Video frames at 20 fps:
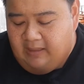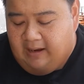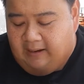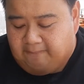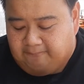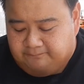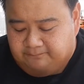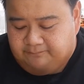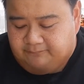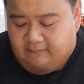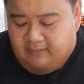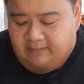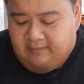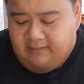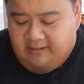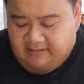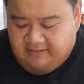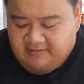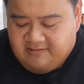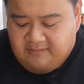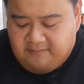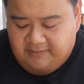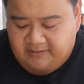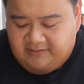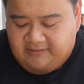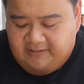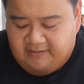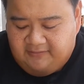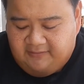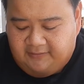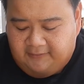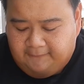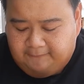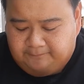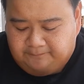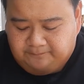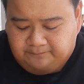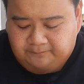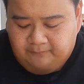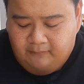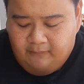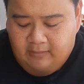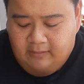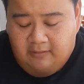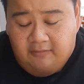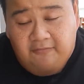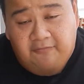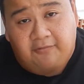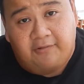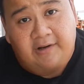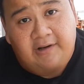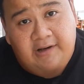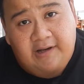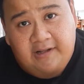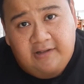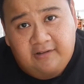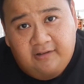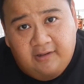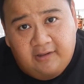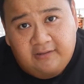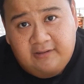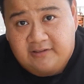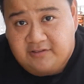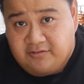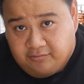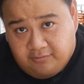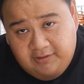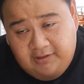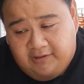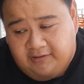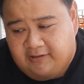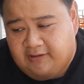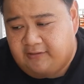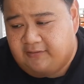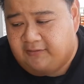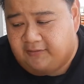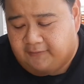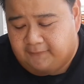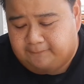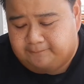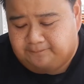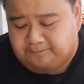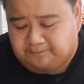Yeah, it is a bit tender. For an end cut, it's really tender.